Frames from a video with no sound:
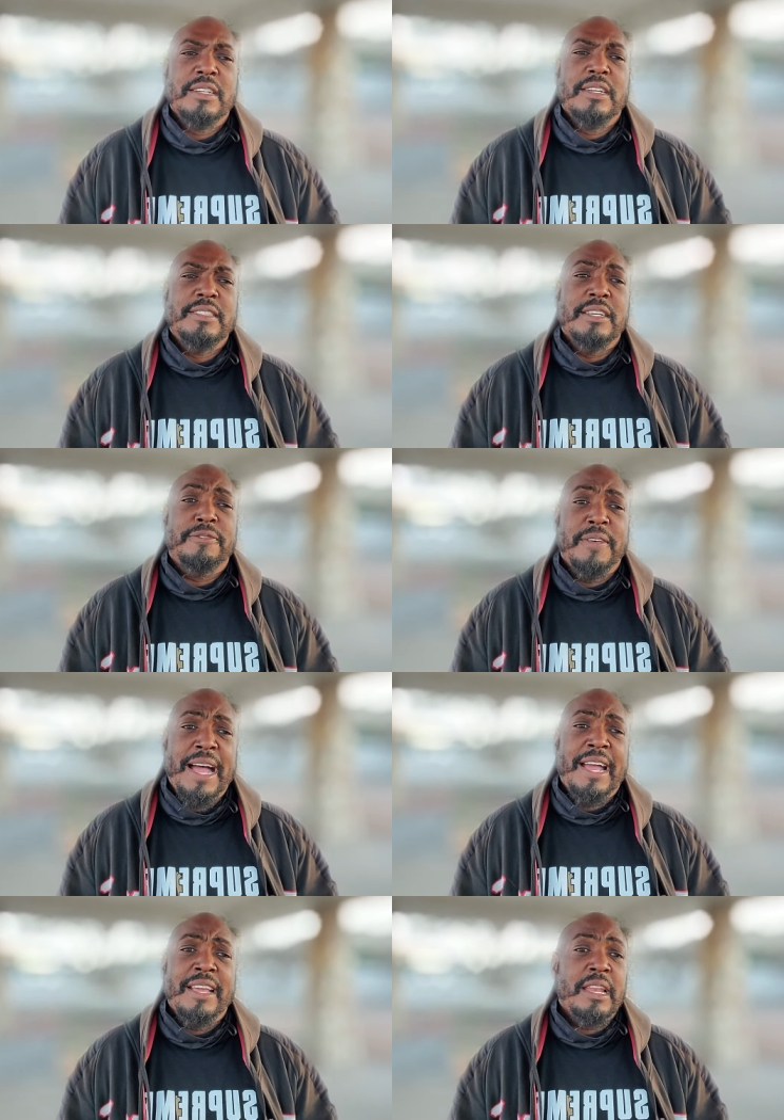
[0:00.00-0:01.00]

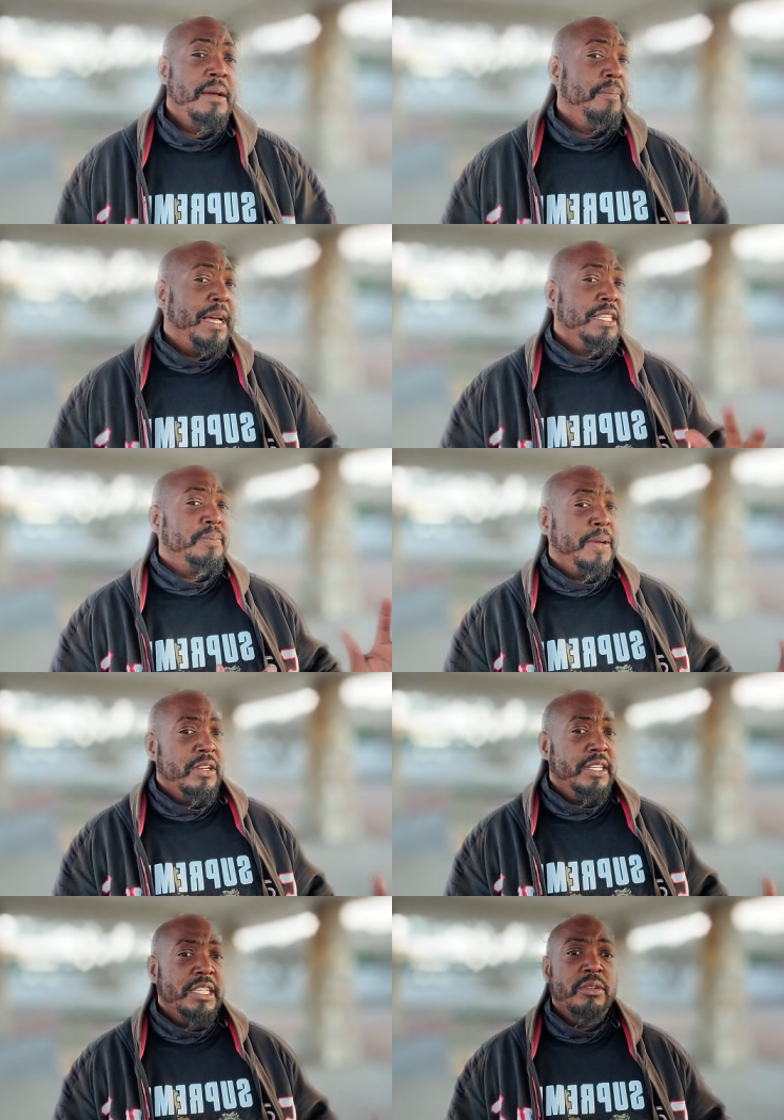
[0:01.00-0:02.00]
defined by this
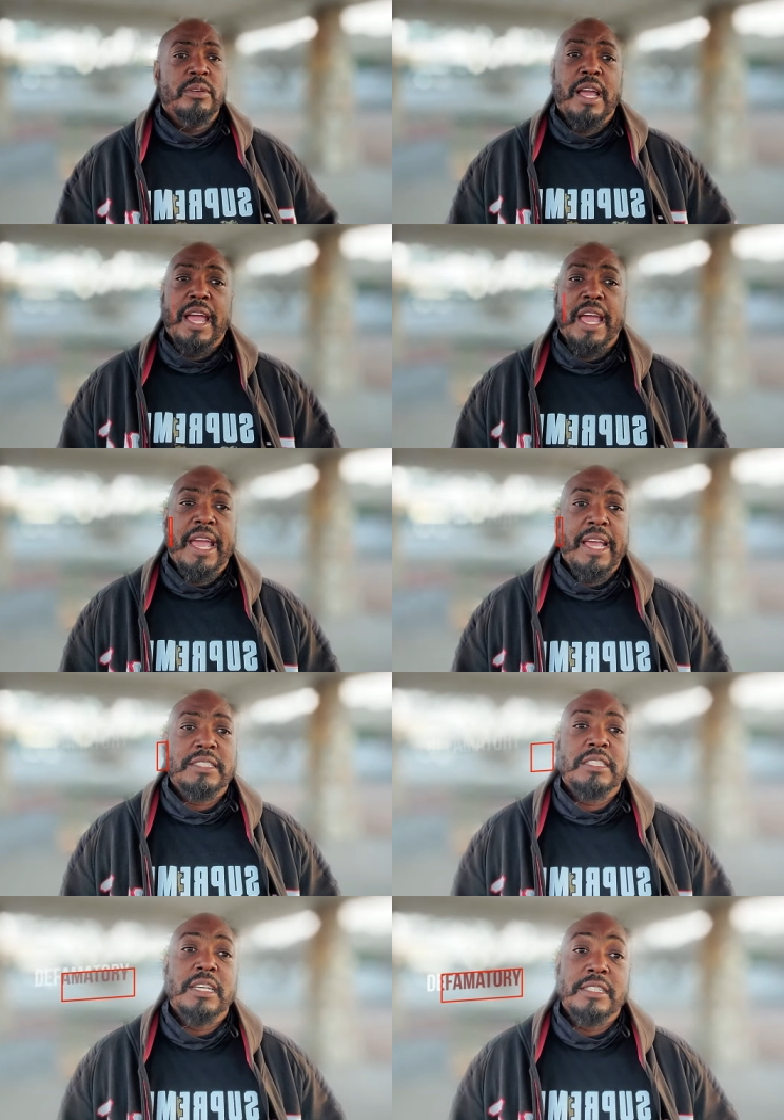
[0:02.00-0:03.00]
paralegal
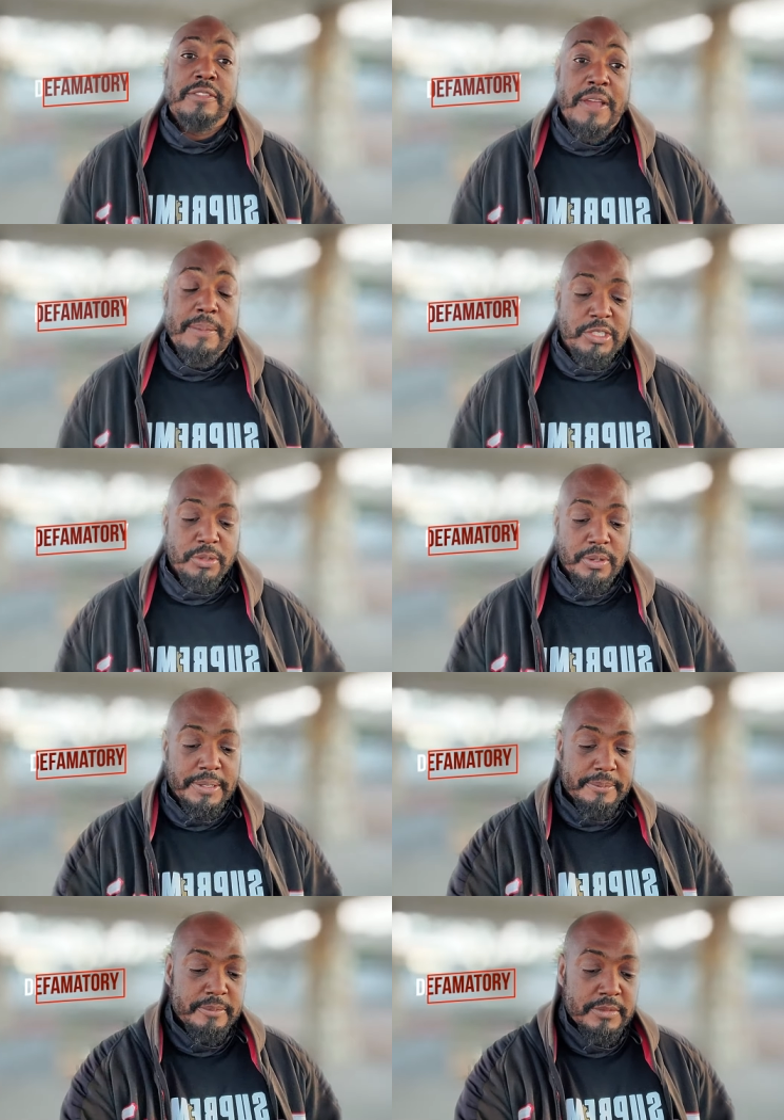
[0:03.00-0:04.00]
as defamatory.
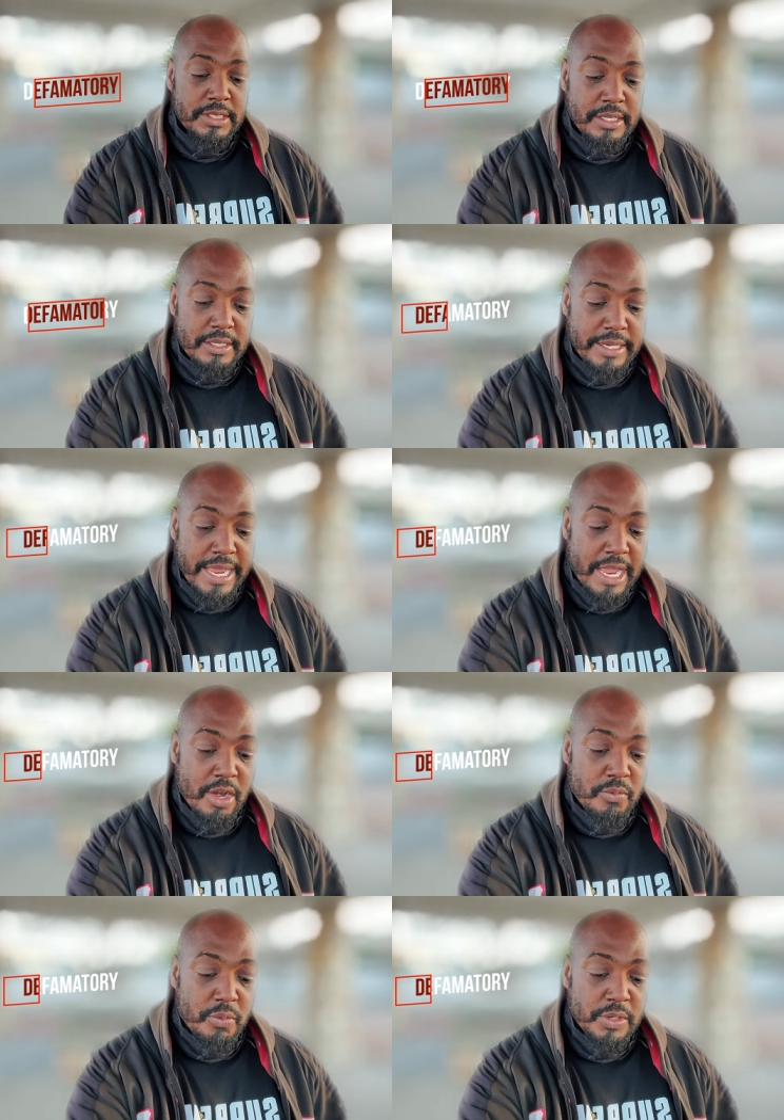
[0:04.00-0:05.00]
Now,
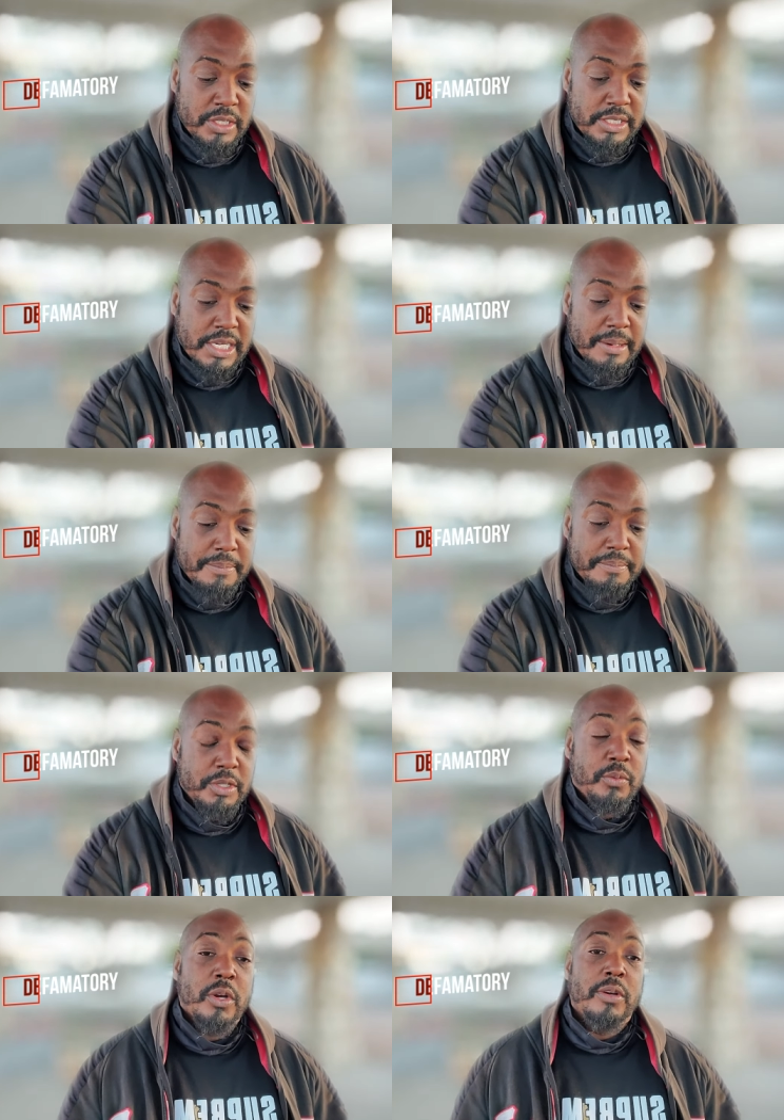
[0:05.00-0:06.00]
when we look up the
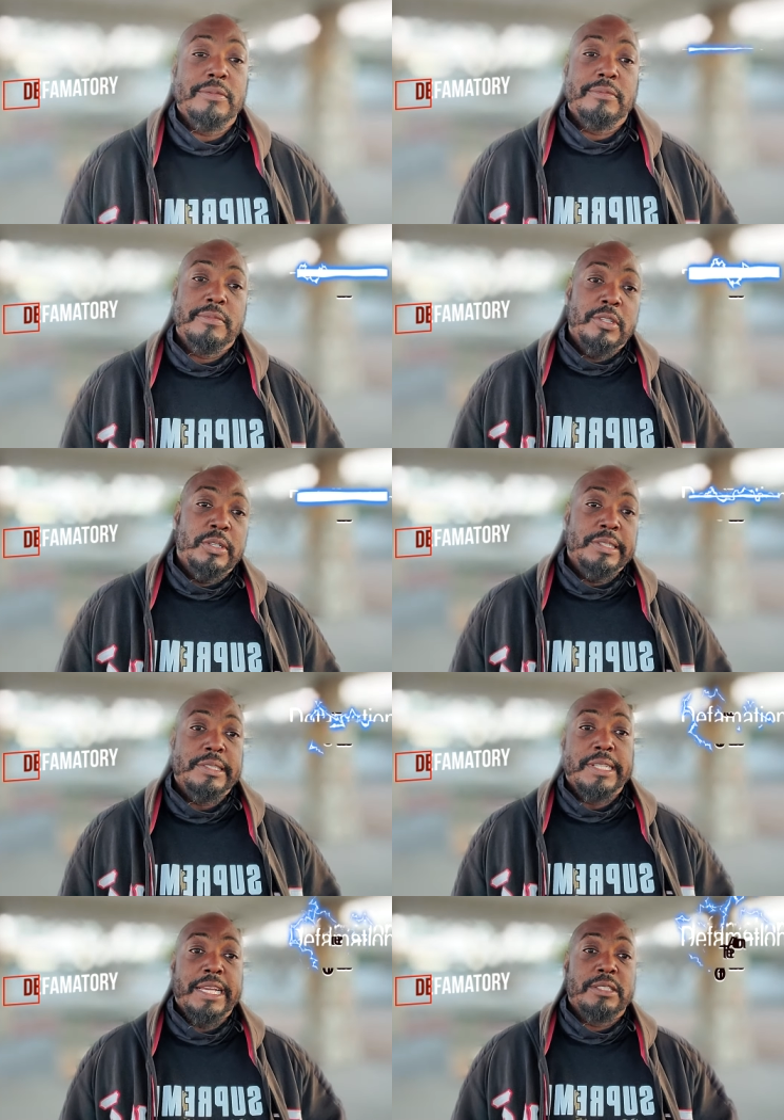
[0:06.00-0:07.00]
word or
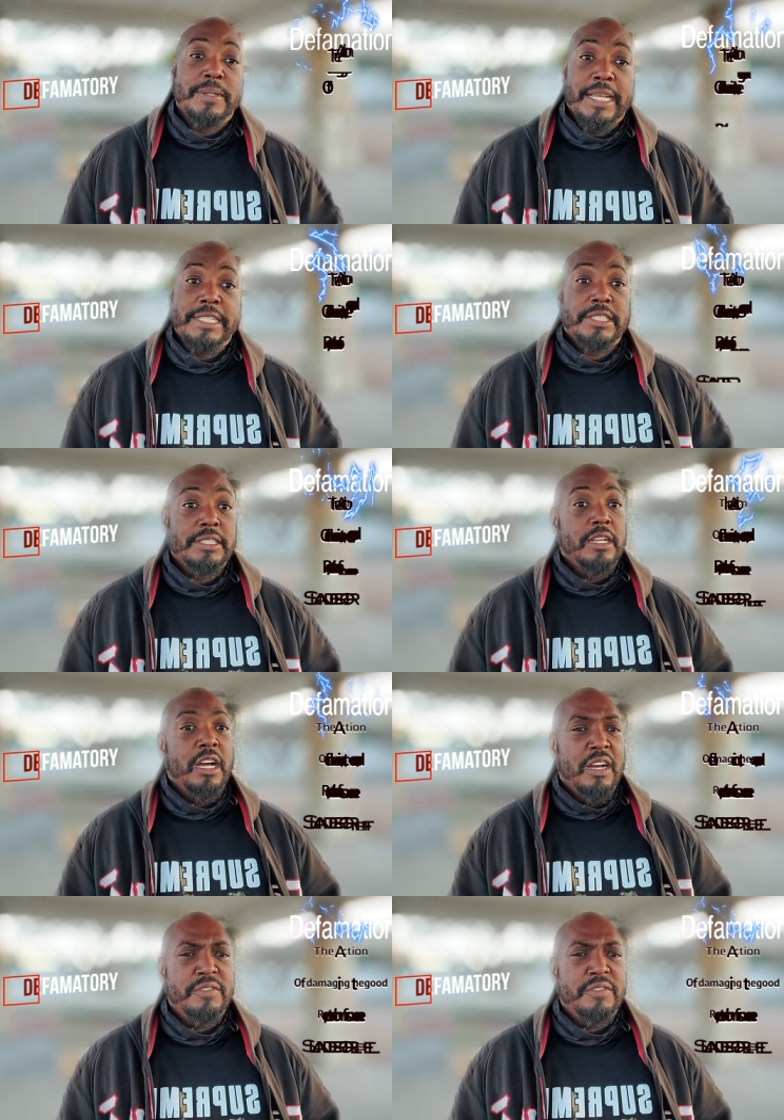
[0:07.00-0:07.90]
the explanation of